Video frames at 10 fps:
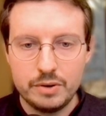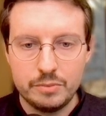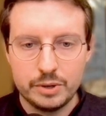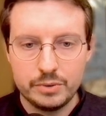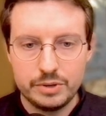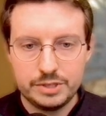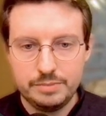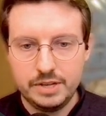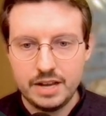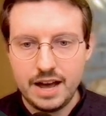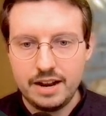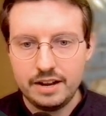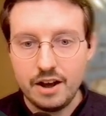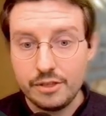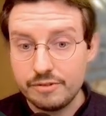we're going to be adding
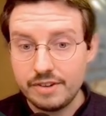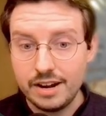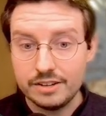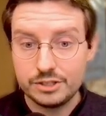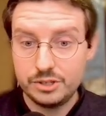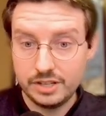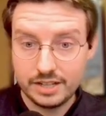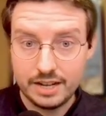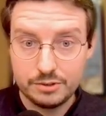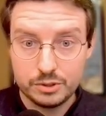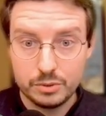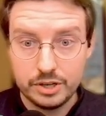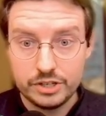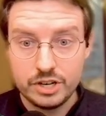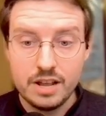other files to the cloud
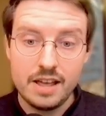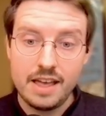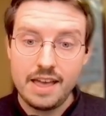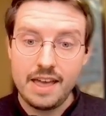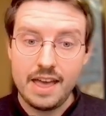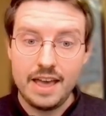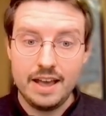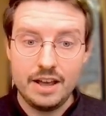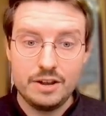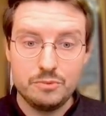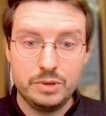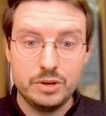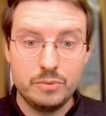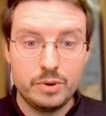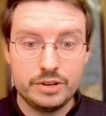storage, and we
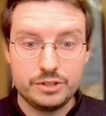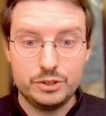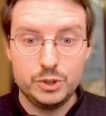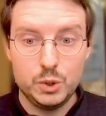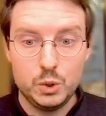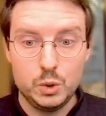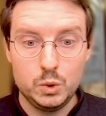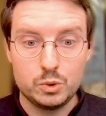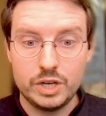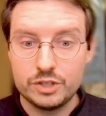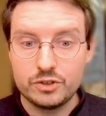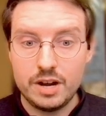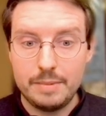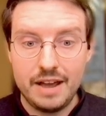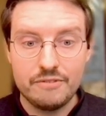don't want to
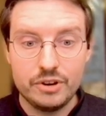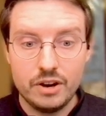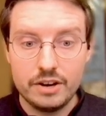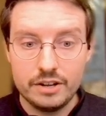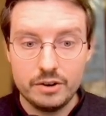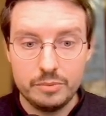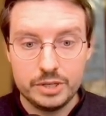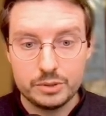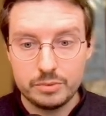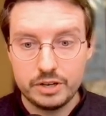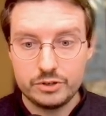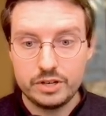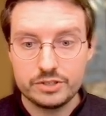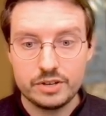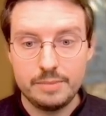transcribe every audio. We just want to
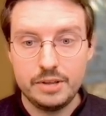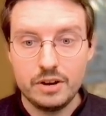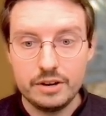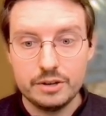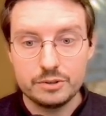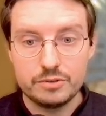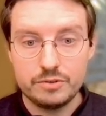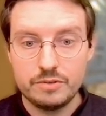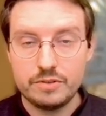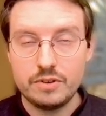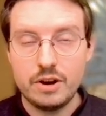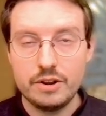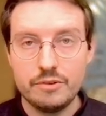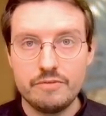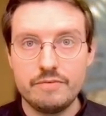transcribe the audio
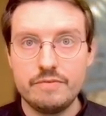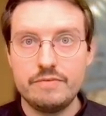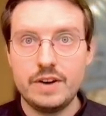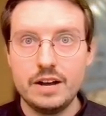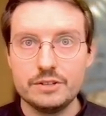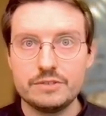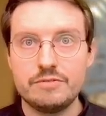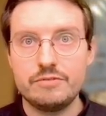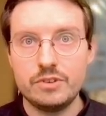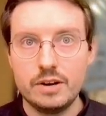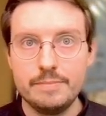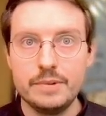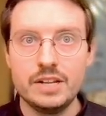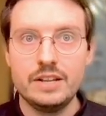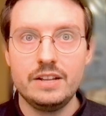files from
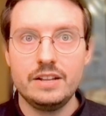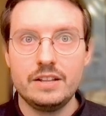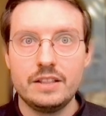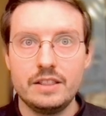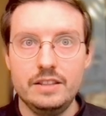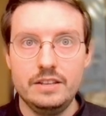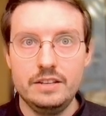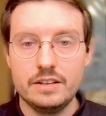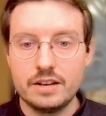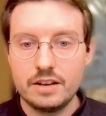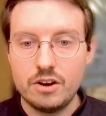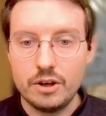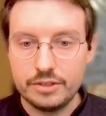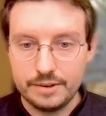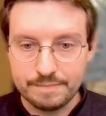the
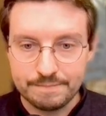author.